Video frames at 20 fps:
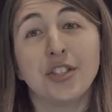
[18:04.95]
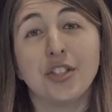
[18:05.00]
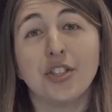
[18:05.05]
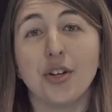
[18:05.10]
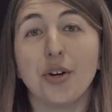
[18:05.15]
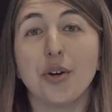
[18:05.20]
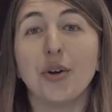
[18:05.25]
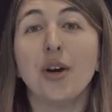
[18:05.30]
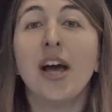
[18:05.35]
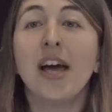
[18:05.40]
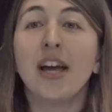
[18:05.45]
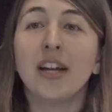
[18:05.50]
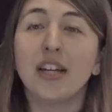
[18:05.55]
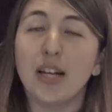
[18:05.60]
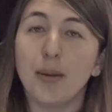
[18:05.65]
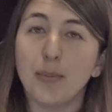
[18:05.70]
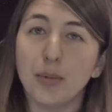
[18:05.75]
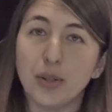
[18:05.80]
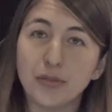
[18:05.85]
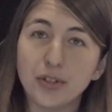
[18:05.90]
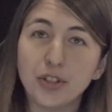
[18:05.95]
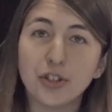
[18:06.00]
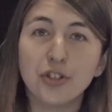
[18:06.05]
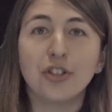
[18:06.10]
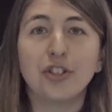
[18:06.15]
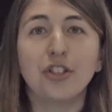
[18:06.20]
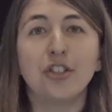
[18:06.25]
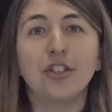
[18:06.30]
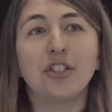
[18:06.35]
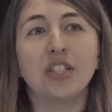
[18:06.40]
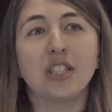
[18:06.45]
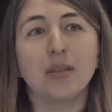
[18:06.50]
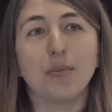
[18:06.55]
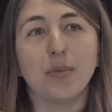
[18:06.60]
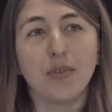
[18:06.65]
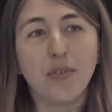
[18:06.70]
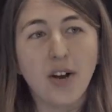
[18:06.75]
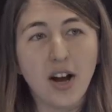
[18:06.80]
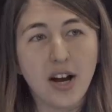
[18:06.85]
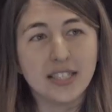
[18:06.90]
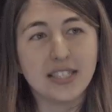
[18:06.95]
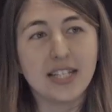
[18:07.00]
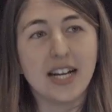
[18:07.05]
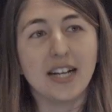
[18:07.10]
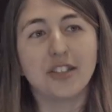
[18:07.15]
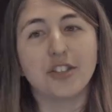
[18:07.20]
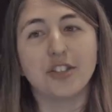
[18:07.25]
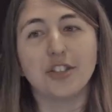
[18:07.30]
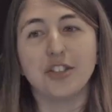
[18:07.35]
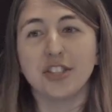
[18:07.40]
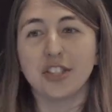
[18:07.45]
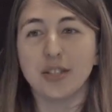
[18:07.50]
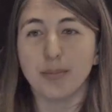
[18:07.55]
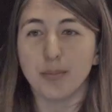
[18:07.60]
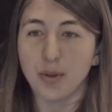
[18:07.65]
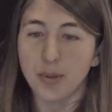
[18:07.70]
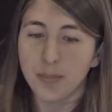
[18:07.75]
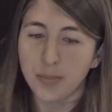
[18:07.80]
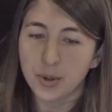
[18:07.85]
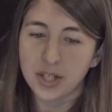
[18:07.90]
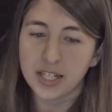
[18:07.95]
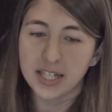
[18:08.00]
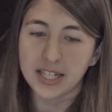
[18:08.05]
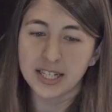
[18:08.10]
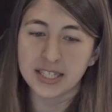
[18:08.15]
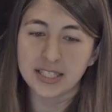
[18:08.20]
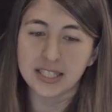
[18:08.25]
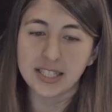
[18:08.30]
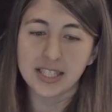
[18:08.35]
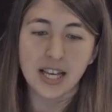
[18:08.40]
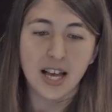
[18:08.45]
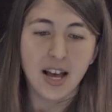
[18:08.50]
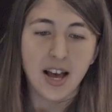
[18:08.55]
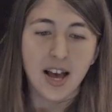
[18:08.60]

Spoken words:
So number of searchers, number of contactors, number of bookings,